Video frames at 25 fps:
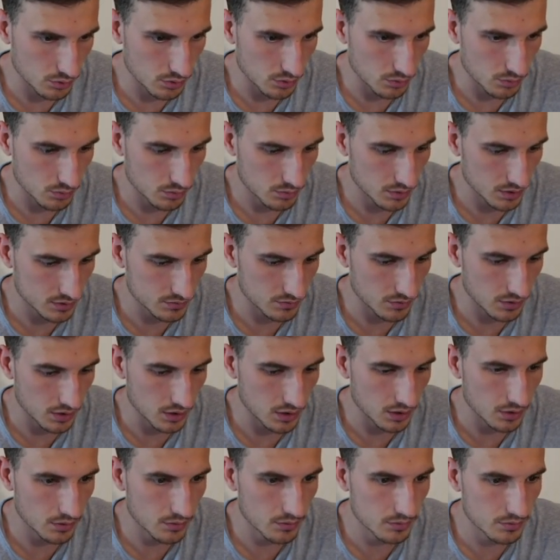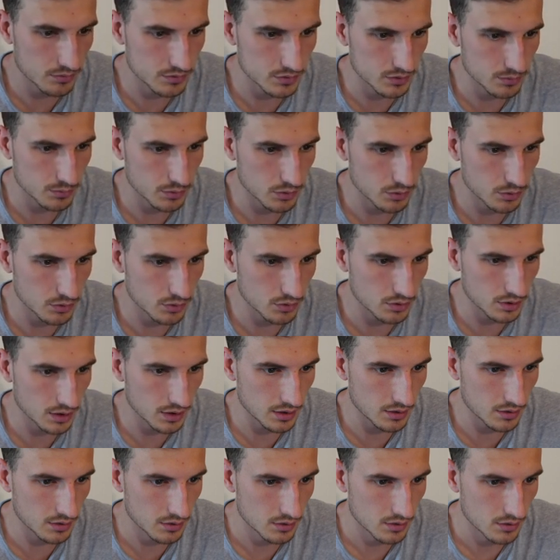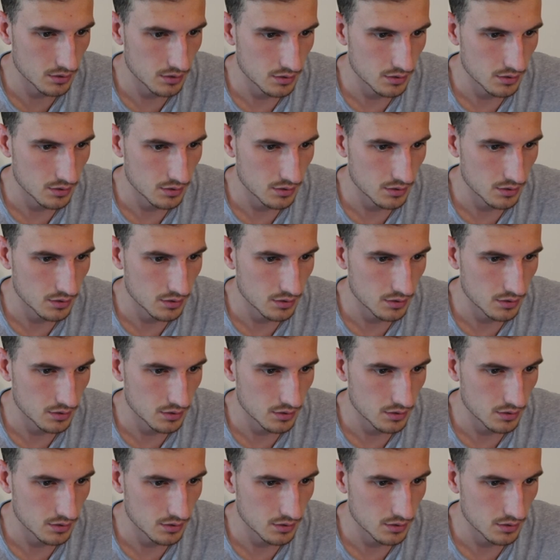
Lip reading: Doyle, that's very low for someone who could get.